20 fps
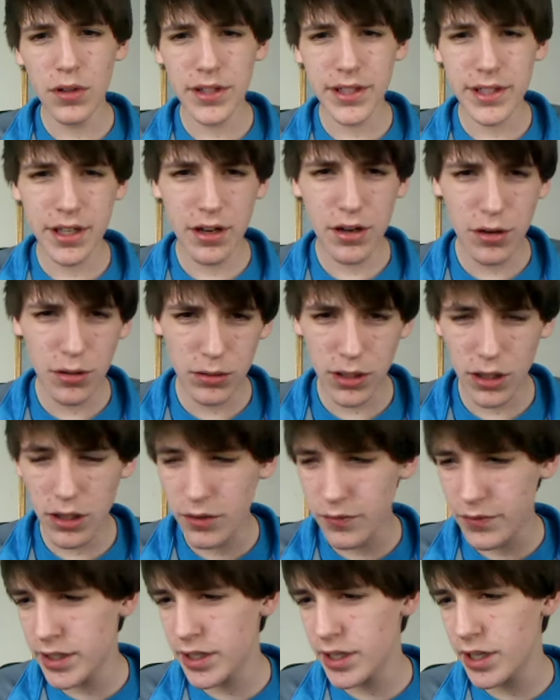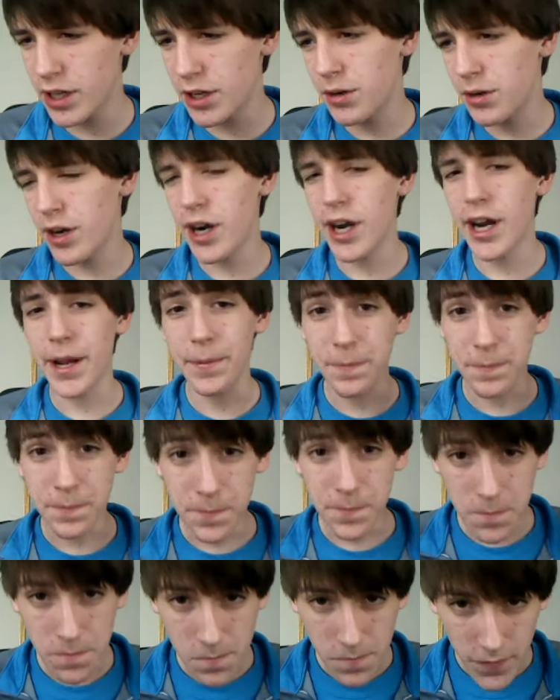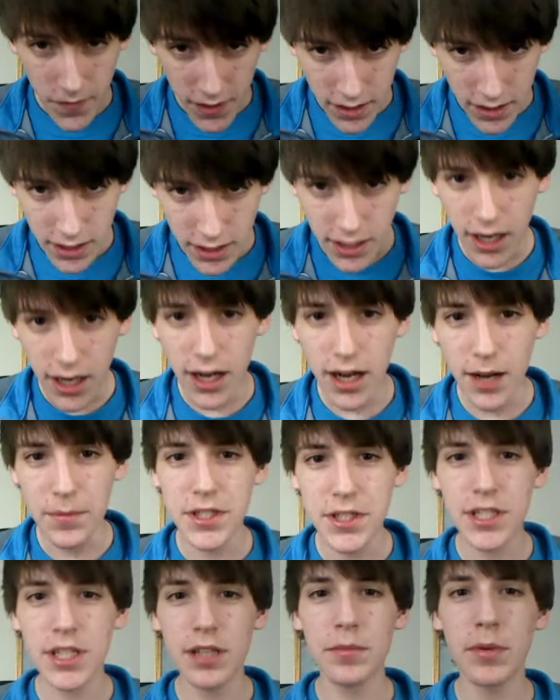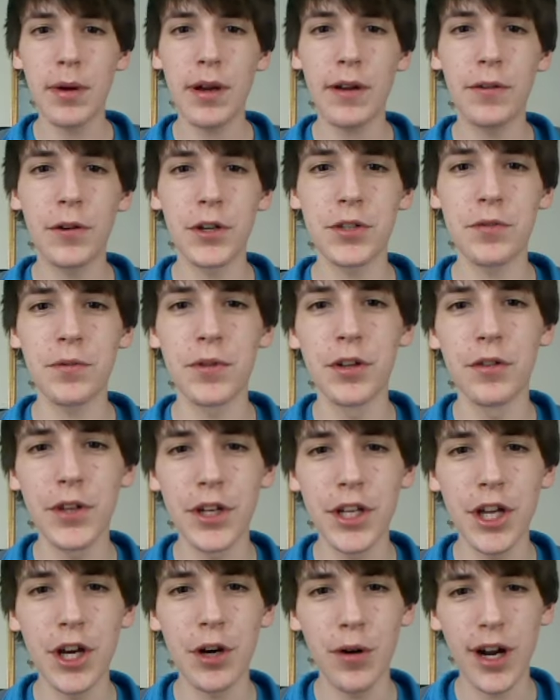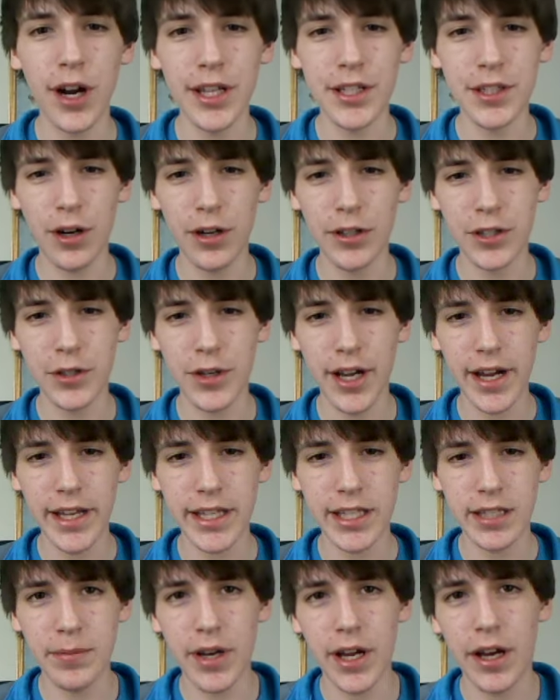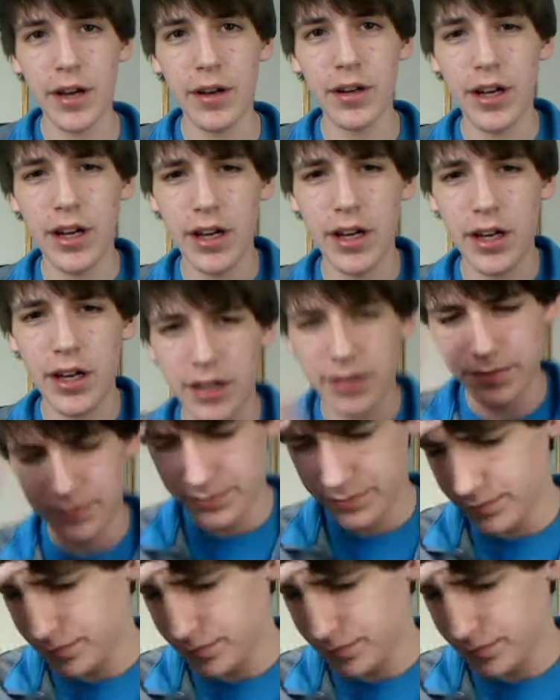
Let's go long video. All right. This is gonna be my first real video where I talk to you guys about